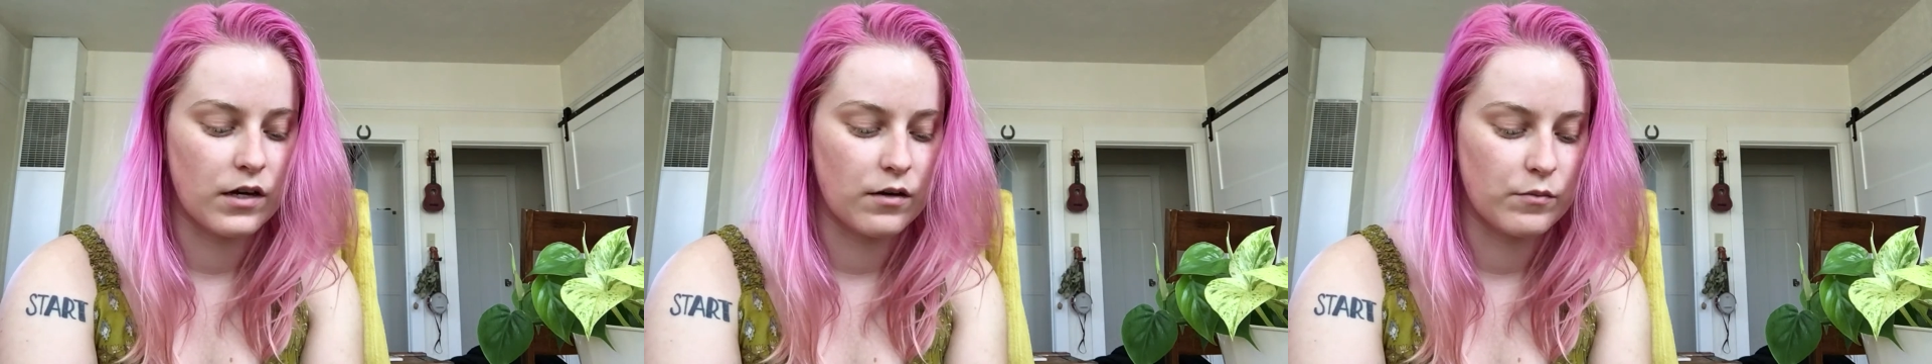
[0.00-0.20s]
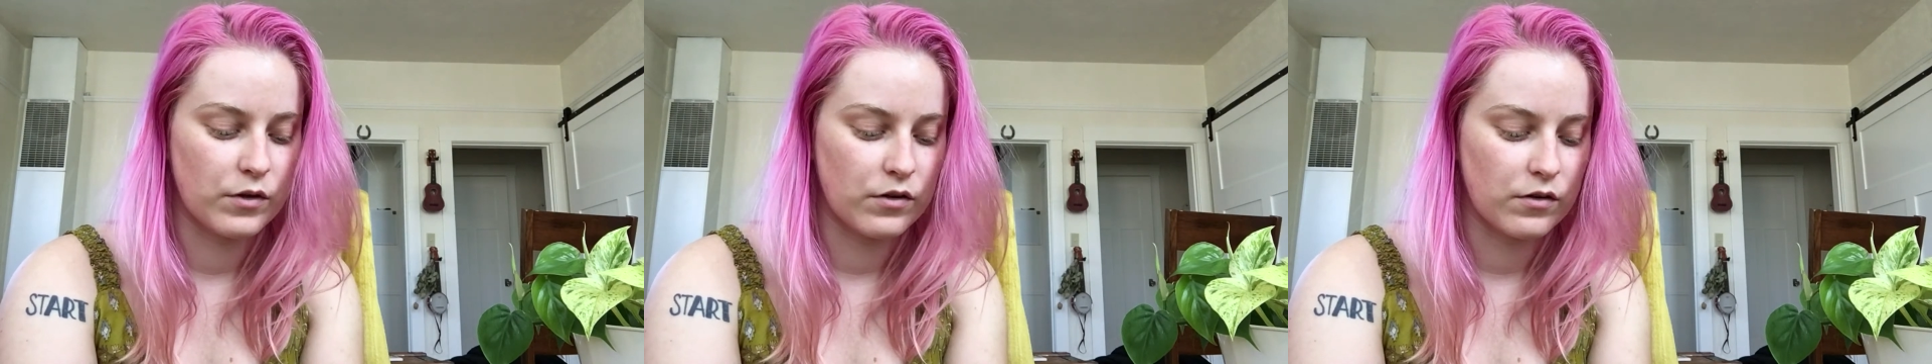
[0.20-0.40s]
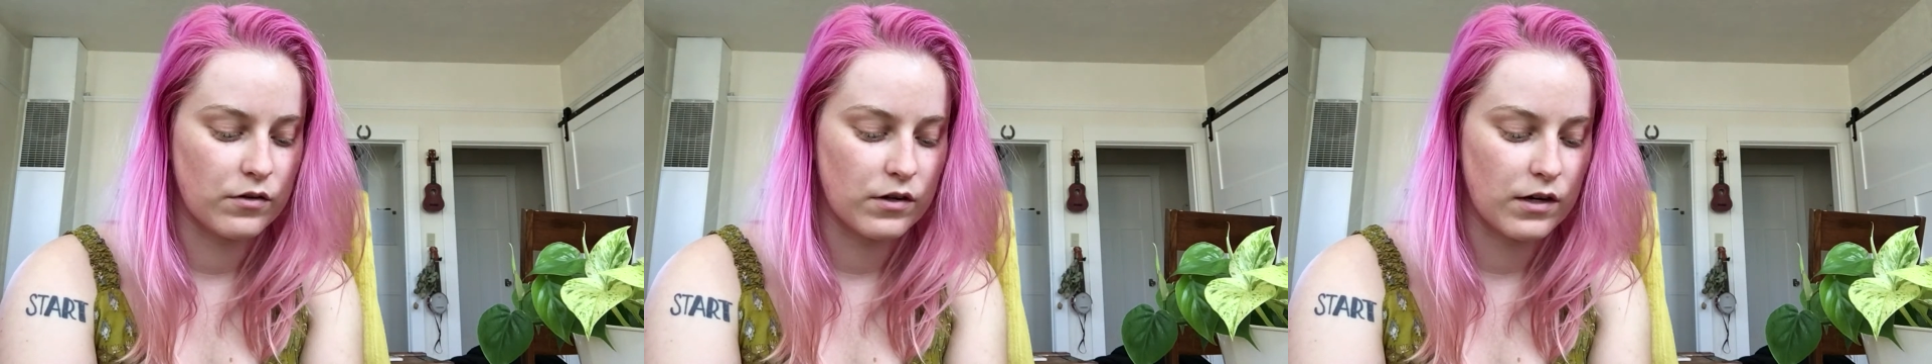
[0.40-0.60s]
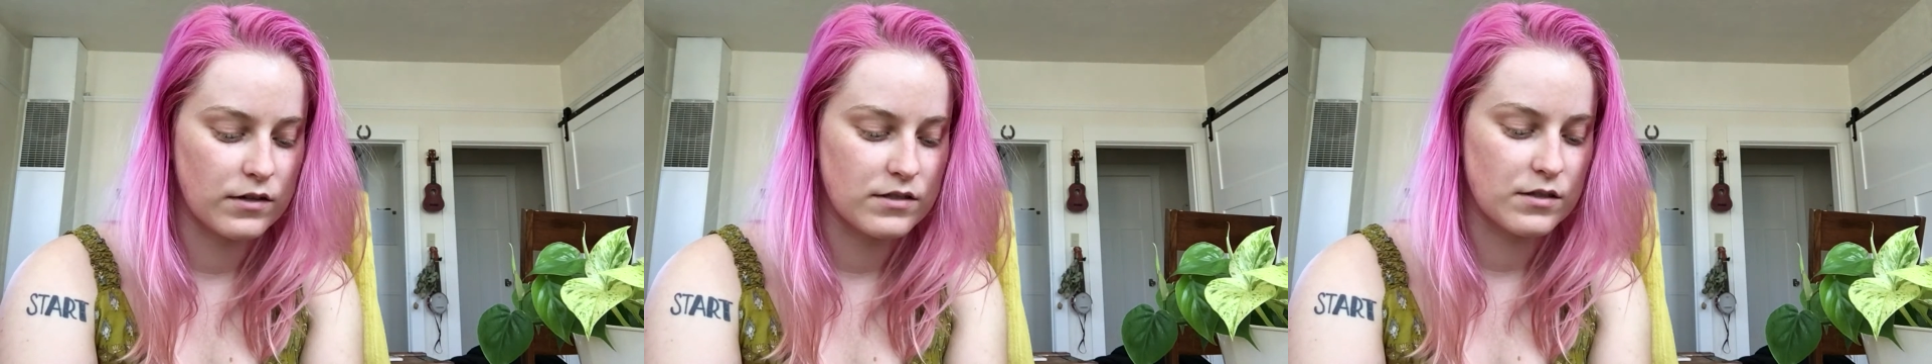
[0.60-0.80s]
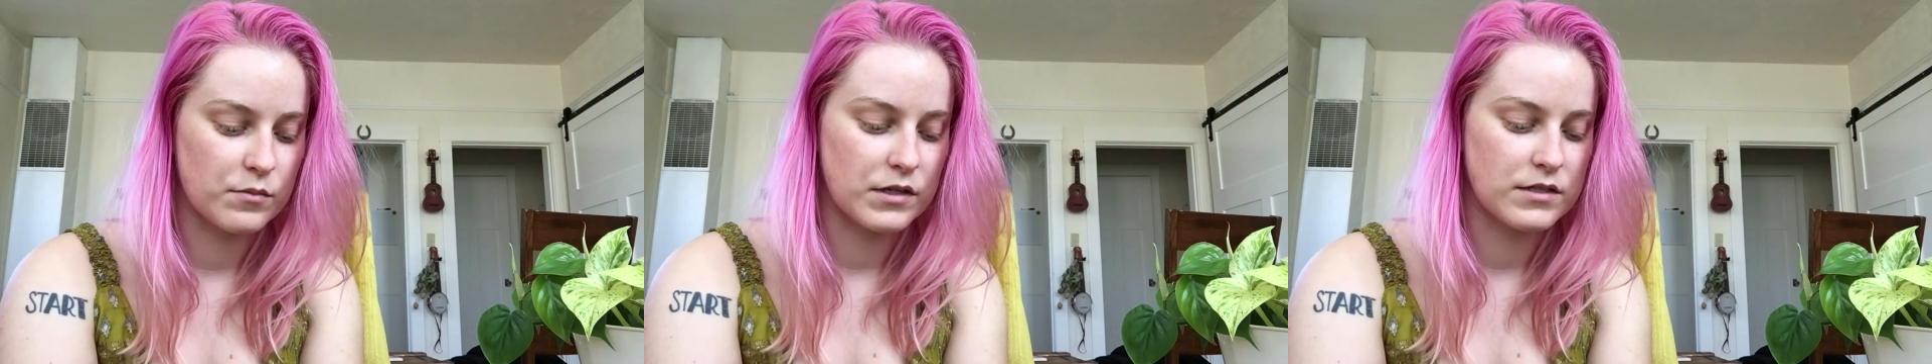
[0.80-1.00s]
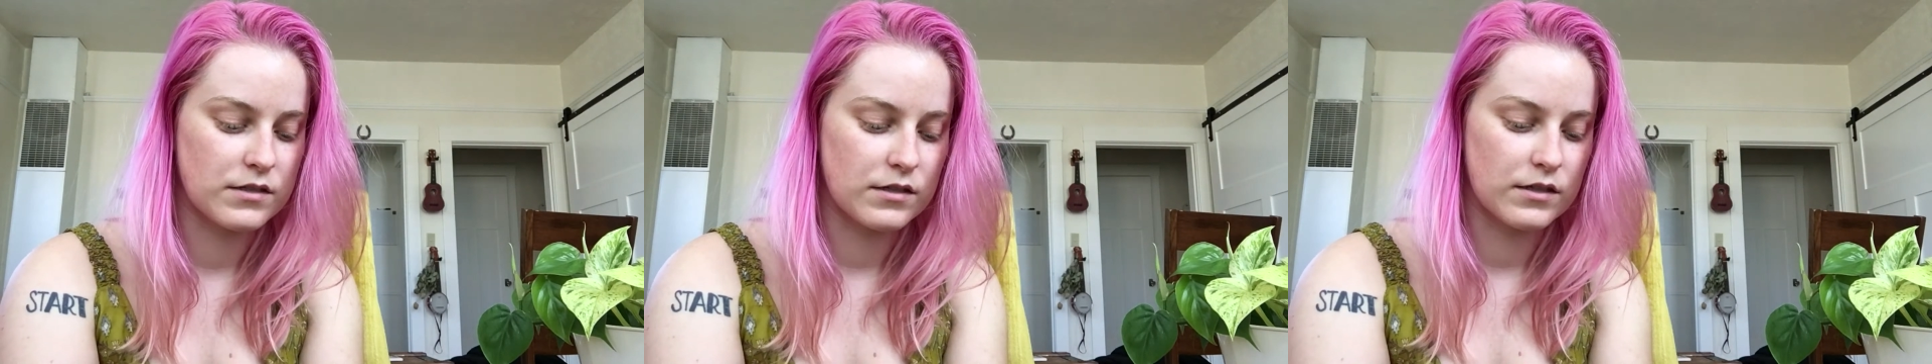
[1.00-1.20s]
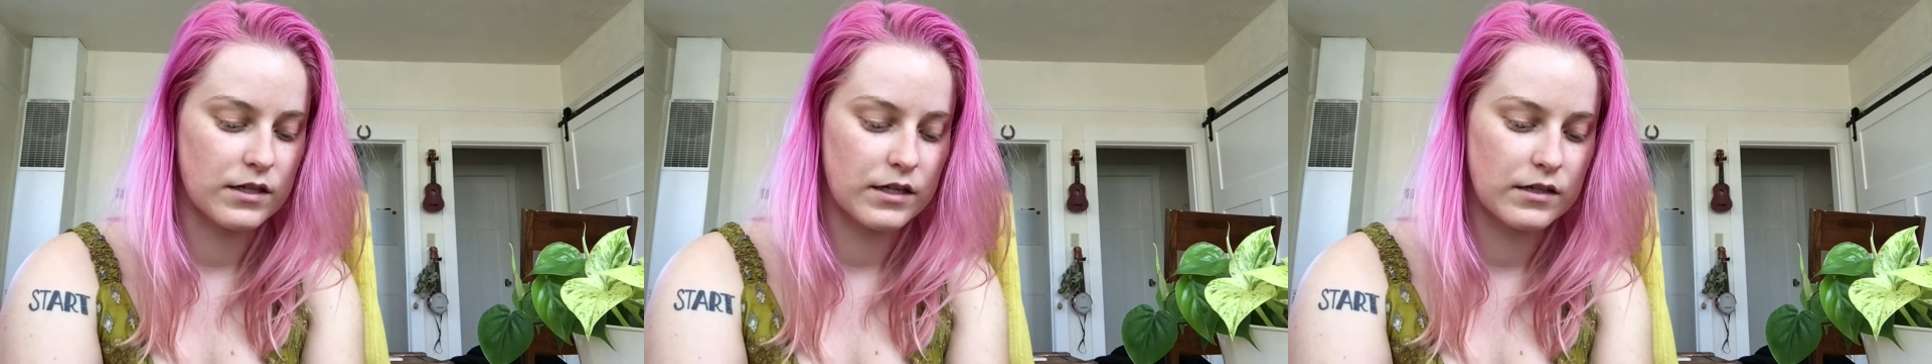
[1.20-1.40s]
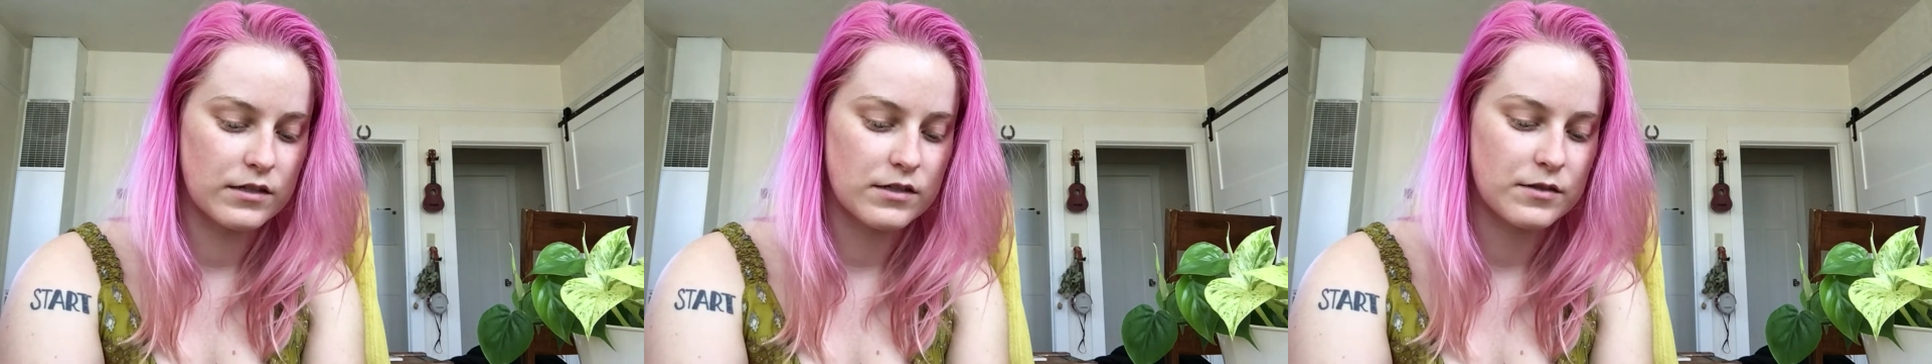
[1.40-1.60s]
You can customize it,
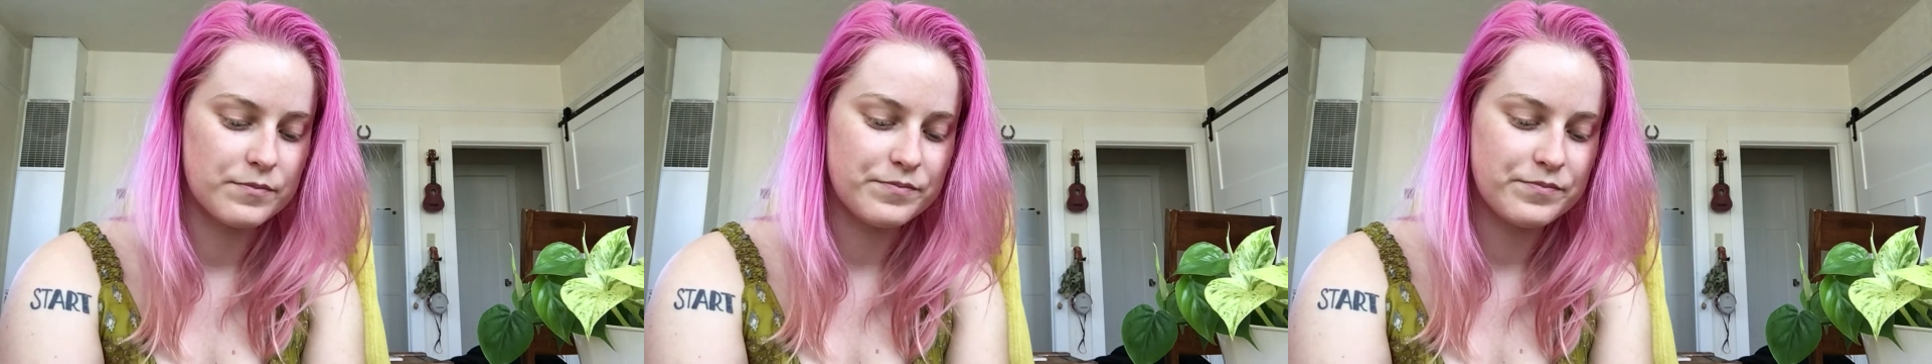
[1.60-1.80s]
and